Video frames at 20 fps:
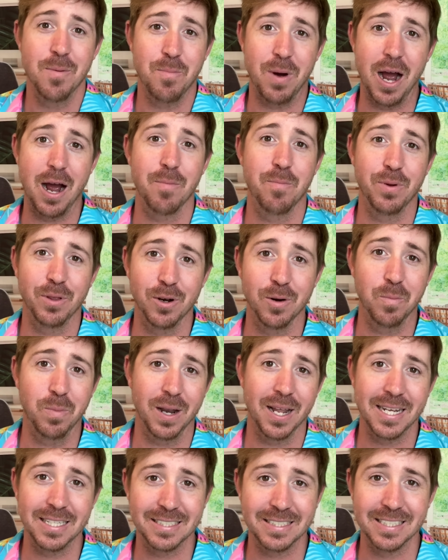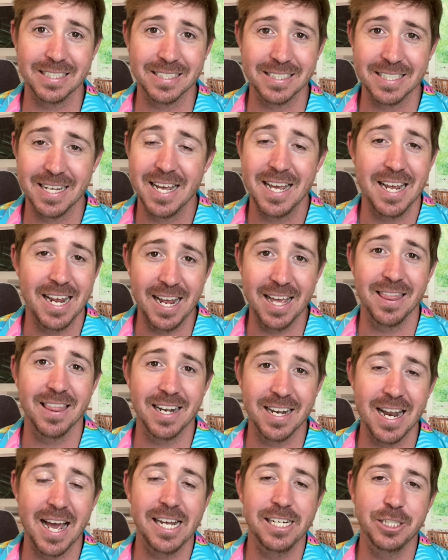popular places in the
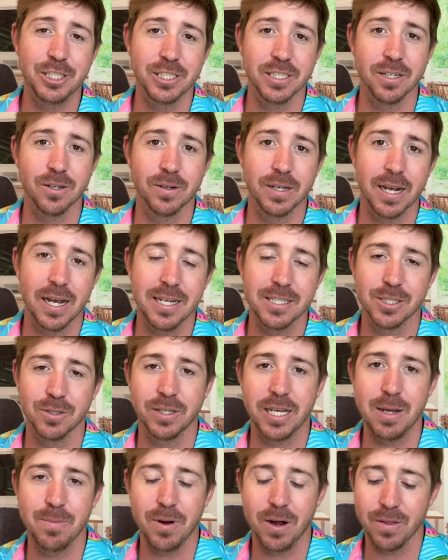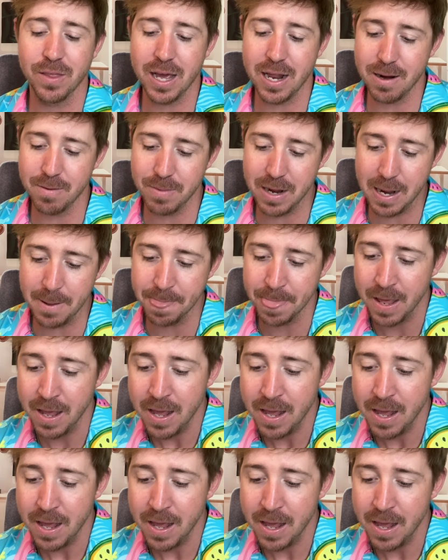nation, okay? So keep all that in mind.